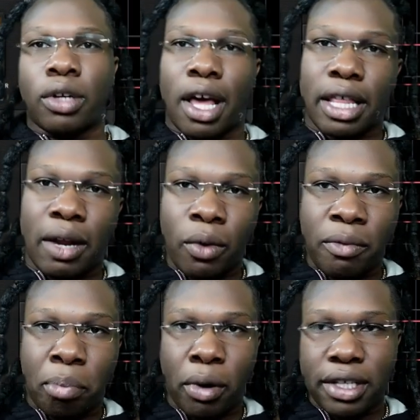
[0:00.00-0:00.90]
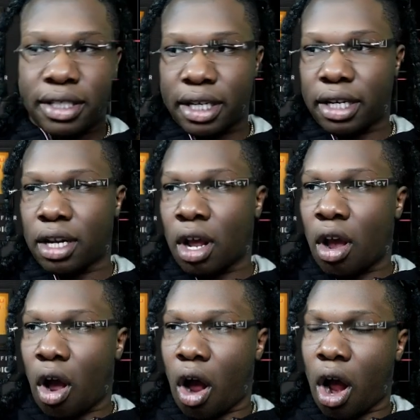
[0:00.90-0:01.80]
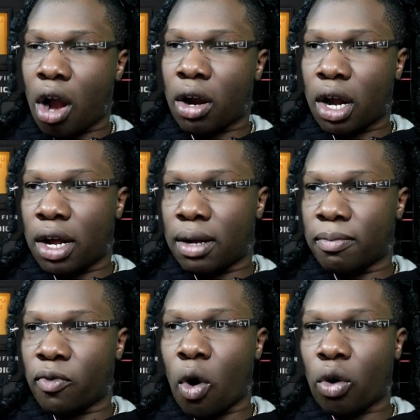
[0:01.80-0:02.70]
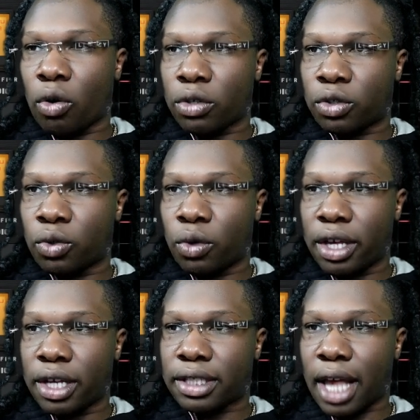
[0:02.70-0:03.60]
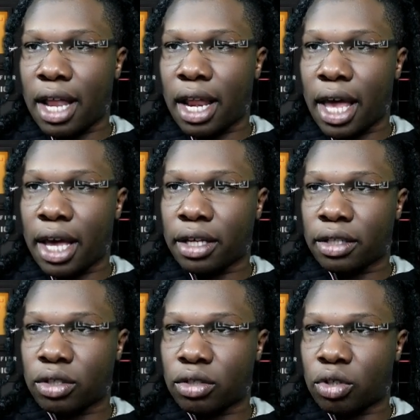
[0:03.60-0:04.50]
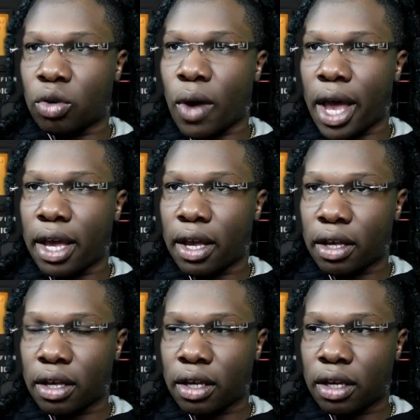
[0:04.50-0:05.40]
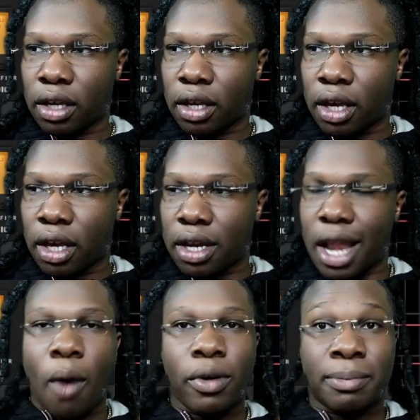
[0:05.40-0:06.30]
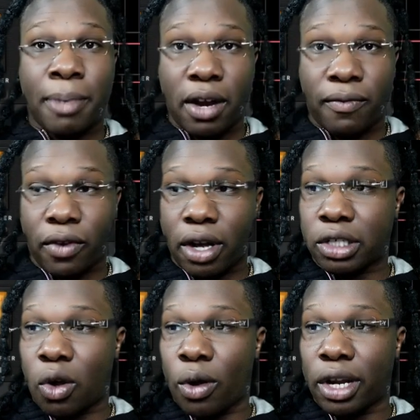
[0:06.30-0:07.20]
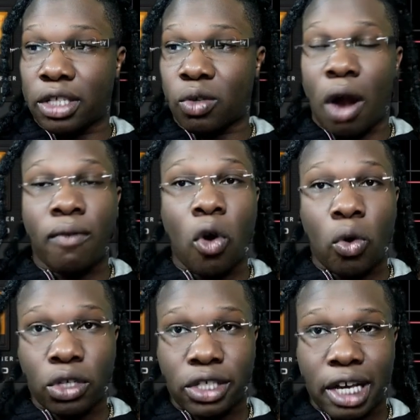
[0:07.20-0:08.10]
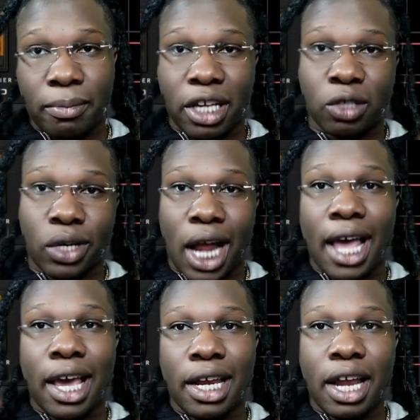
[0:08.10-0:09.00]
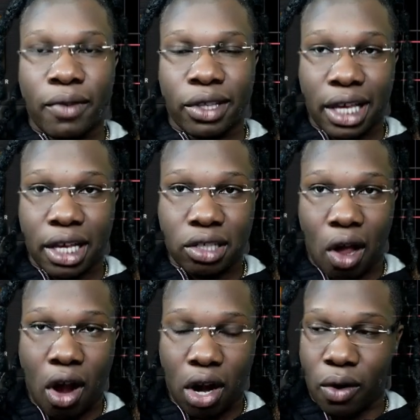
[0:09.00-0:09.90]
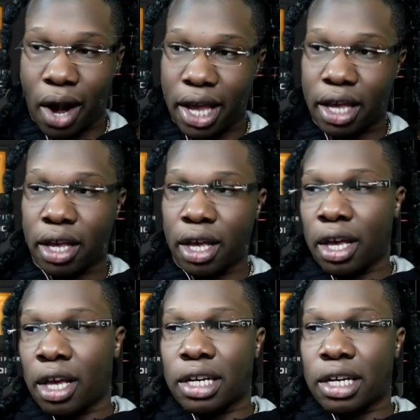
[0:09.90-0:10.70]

So now that we've printed our vocals through this LA2A, now it's better for us going into our vocal chain because we're not hitting everything as hard, right?